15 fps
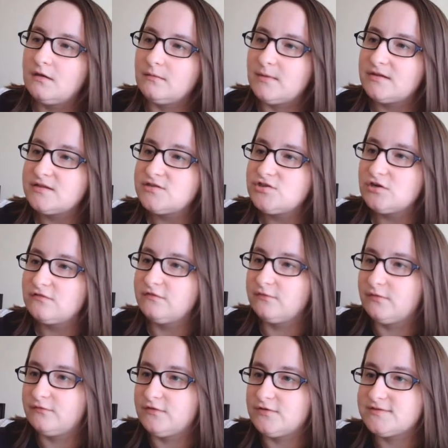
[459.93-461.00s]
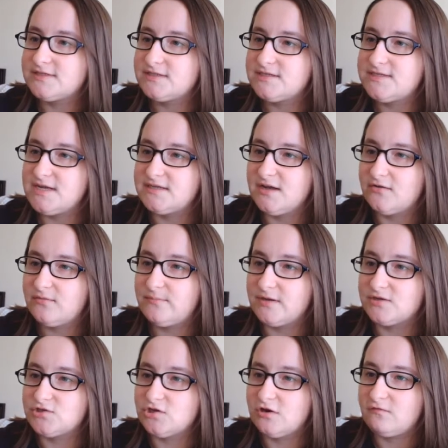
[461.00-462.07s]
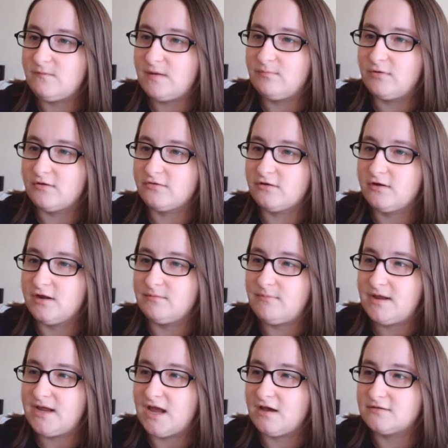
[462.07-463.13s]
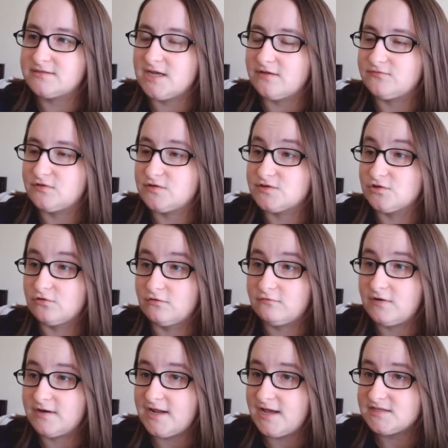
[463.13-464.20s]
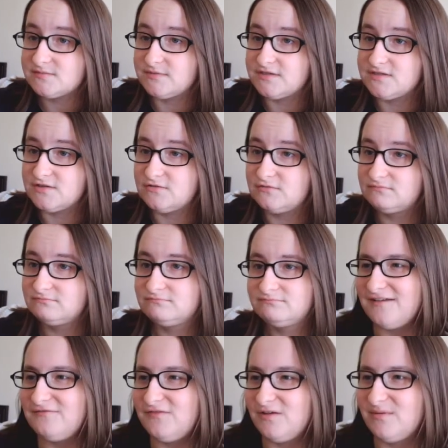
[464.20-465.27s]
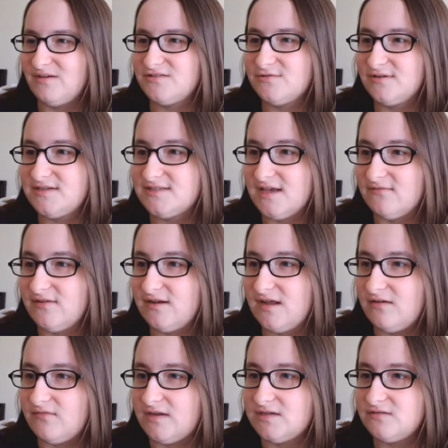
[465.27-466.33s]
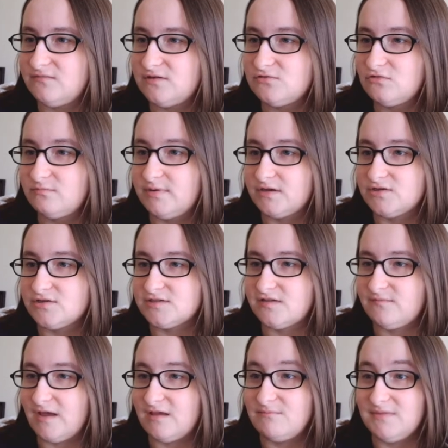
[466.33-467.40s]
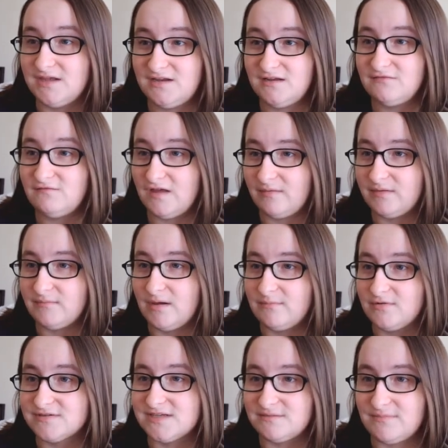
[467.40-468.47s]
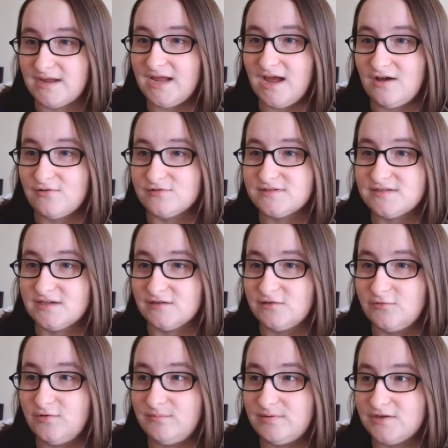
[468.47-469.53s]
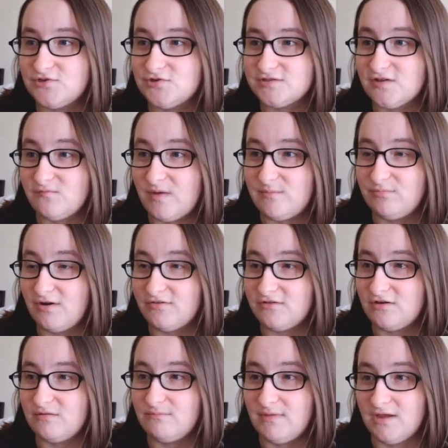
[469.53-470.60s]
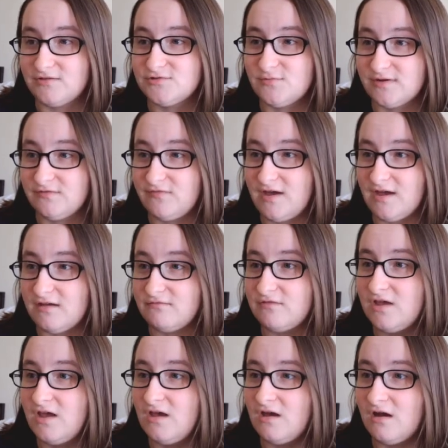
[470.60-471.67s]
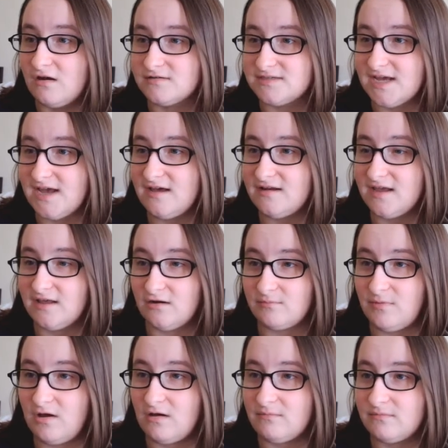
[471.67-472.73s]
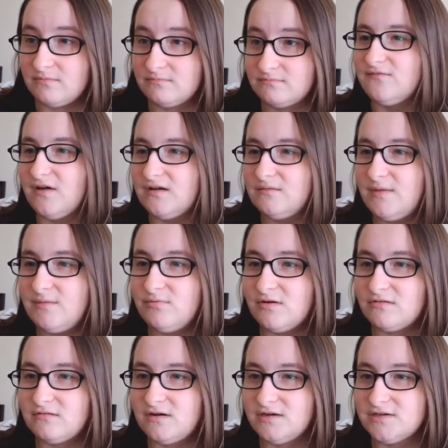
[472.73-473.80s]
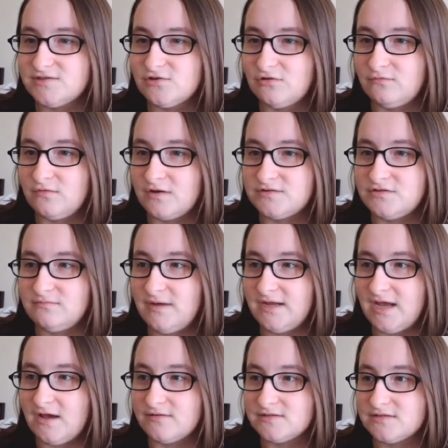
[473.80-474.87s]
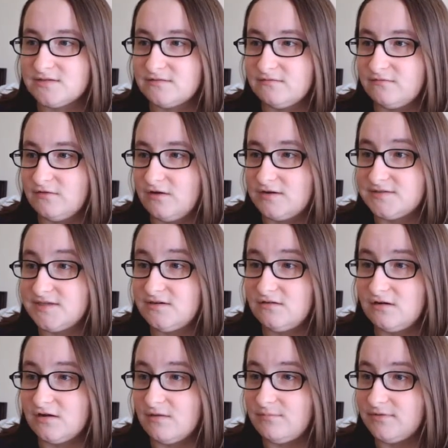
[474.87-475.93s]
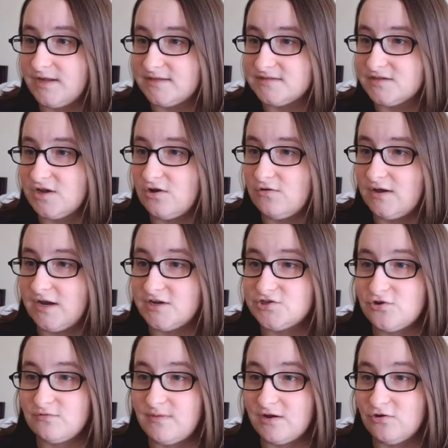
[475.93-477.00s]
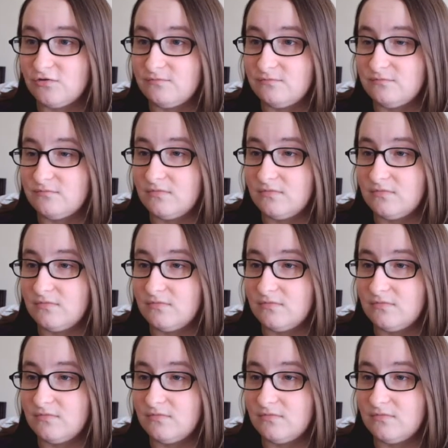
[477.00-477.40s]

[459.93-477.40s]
Am I the jerk for refusing to take down a picture of my brother in my house after his girlfriend asked me to? I, female twenty-seven, have individual pictures of my immediate family members in my house, including pictures of my brother, male twenty-five, our dad, and our mom. I invited my brother and his girlfriend to my house for a dinner a couple nights ago, and I showed my girl-